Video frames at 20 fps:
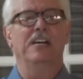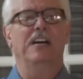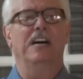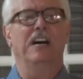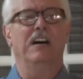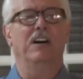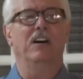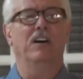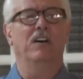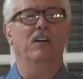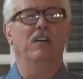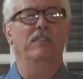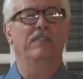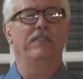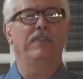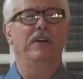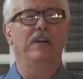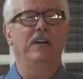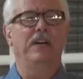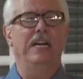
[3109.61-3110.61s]

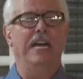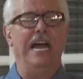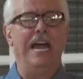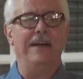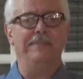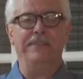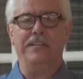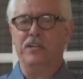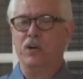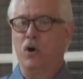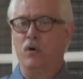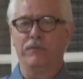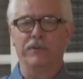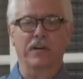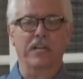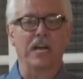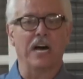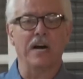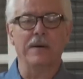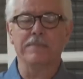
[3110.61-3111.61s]
of having to
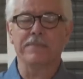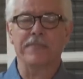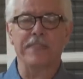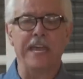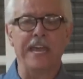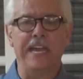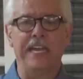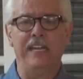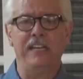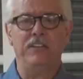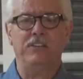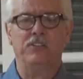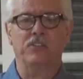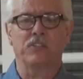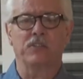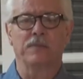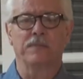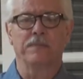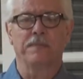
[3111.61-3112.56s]
overcome things,